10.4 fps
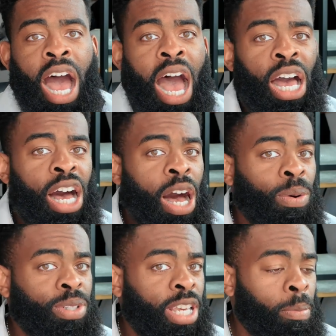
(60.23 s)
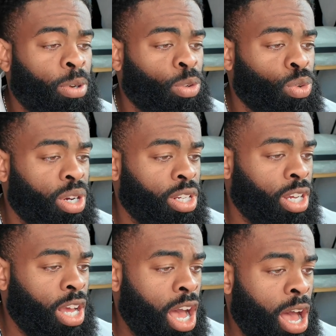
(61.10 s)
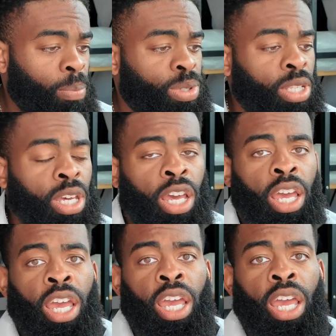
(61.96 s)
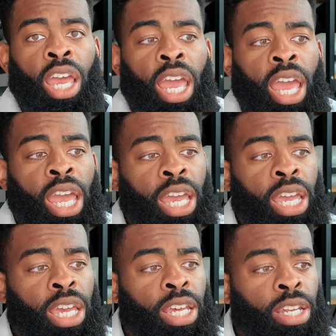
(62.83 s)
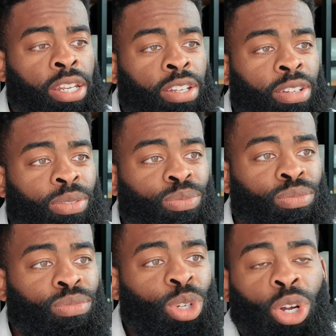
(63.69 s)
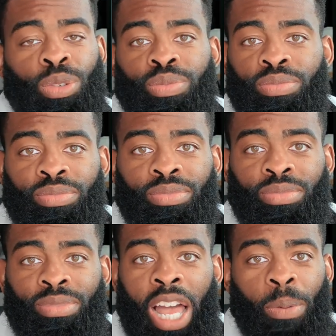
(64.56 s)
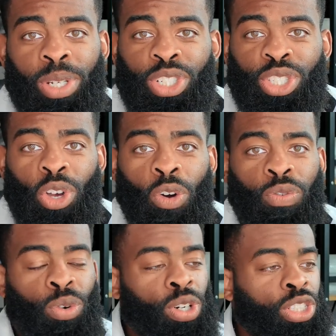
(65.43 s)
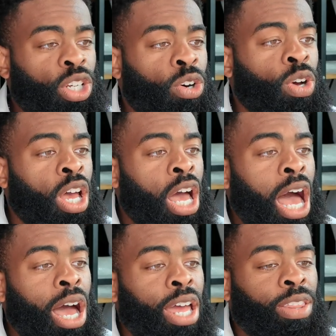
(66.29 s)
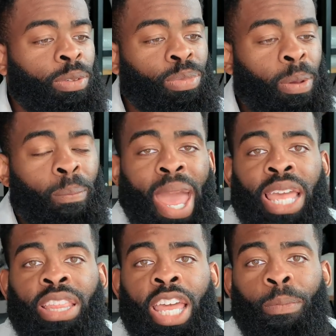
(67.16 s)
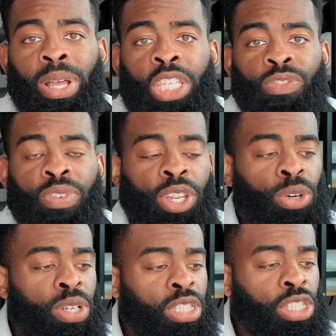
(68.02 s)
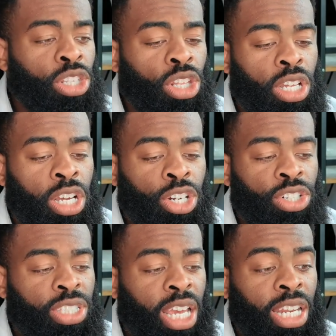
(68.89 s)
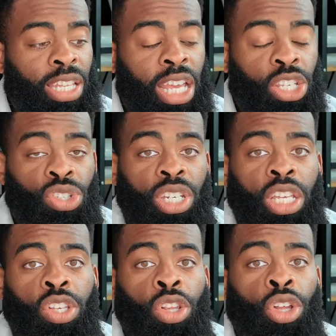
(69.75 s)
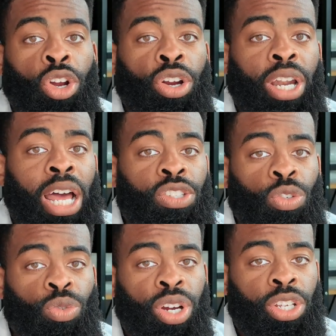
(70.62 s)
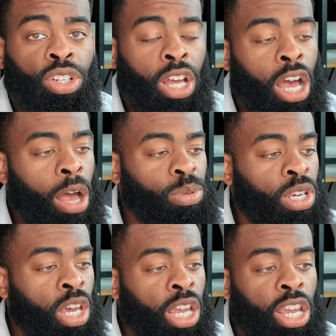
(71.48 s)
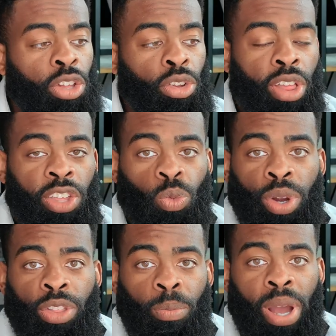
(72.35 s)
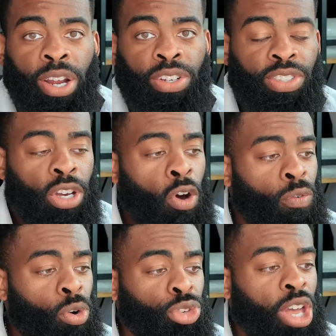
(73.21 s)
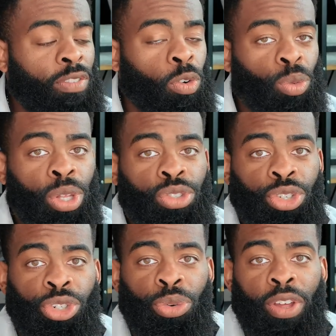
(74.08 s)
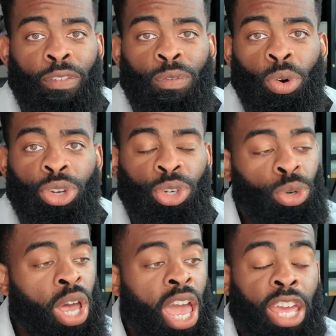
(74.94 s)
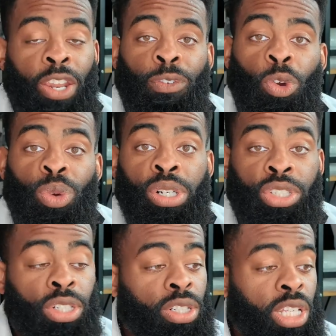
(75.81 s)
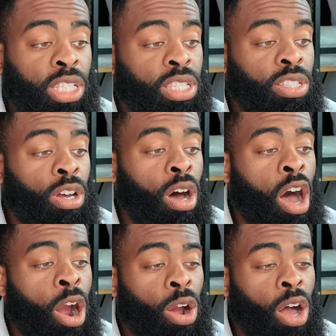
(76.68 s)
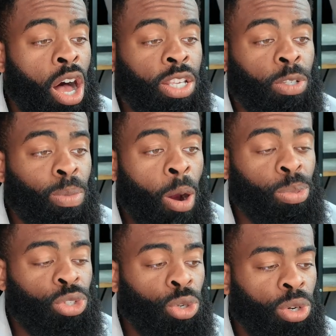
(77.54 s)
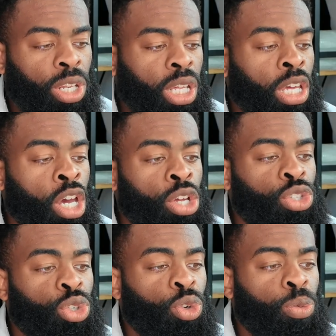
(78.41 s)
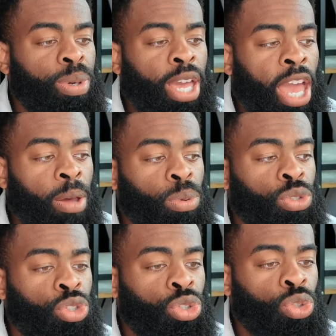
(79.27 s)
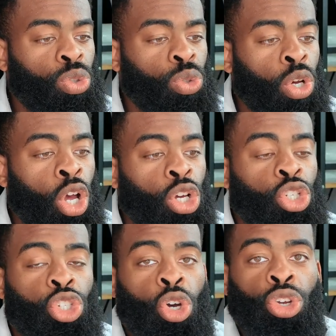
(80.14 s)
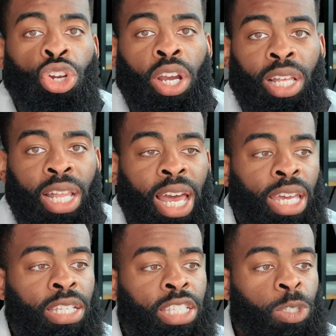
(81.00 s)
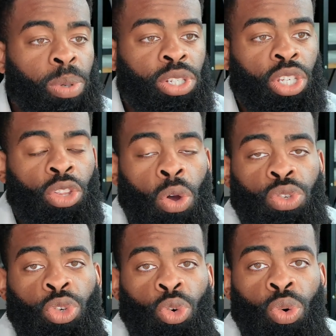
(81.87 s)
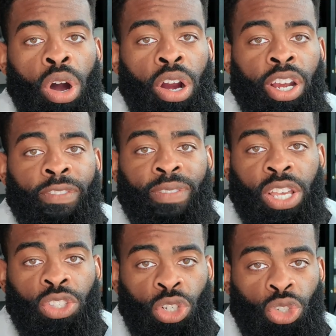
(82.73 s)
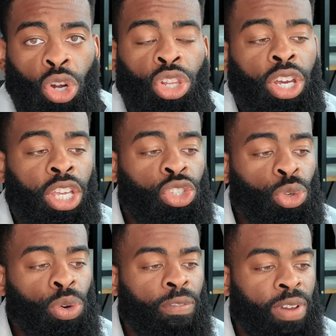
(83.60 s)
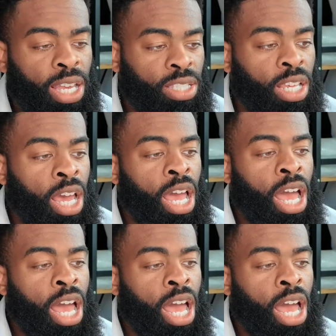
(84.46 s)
how I was able to run comps, and you know how much it sold for. So the main thing about this video is understanding that you need to learn how to run comps. Either that's whether by yourself or you have a realtor doing it for you. And if you're a realtor, this is an awesome opportunity to be able to show your clients, especially those who are investors or looking to invest,